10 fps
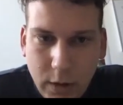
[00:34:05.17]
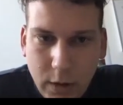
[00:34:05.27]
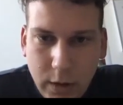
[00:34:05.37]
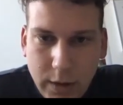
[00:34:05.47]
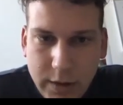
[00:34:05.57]

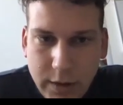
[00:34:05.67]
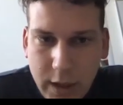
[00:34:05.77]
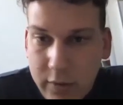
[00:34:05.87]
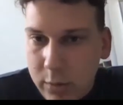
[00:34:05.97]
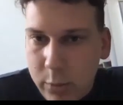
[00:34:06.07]
It's
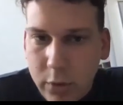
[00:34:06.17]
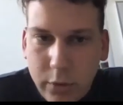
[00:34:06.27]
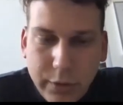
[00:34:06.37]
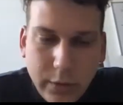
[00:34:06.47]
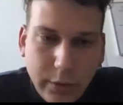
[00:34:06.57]
available
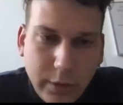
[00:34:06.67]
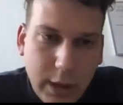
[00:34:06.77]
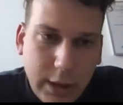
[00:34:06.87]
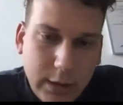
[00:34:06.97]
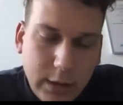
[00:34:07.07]
also
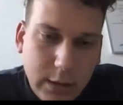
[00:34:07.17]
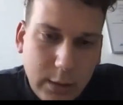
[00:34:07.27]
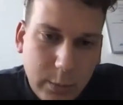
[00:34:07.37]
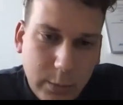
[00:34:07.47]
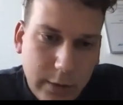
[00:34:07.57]
online,
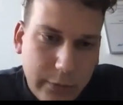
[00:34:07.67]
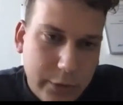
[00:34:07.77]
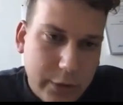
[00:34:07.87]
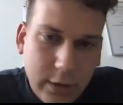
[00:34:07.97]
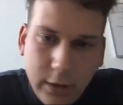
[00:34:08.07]

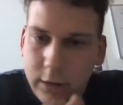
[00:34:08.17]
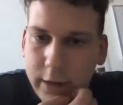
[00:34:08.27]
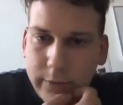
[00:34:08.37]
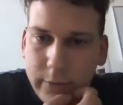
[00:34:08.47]
unfortunately